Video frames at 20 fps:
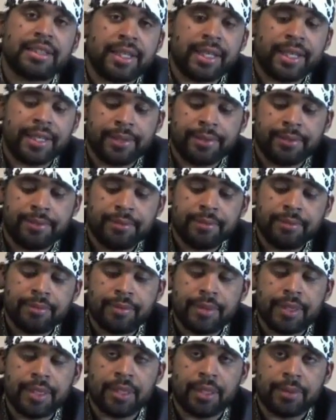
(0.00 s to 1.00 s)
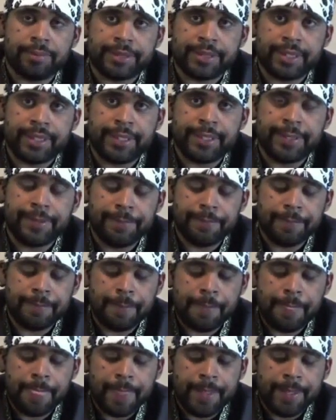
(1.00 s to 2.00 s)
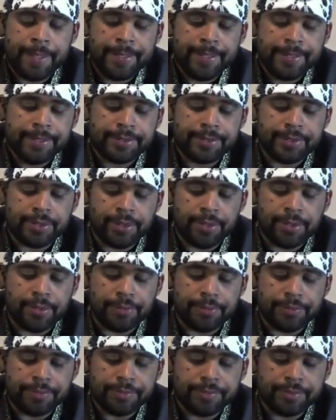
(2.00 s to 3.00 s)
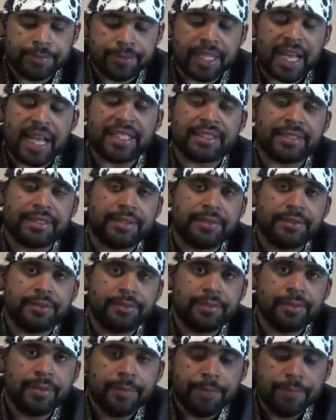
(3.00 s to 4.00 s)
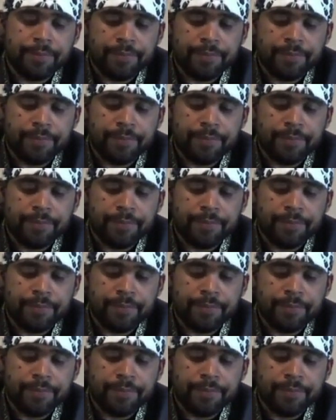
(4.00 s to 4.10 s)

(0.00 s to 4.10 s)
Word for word: isolated, you know what I'm saying? So that's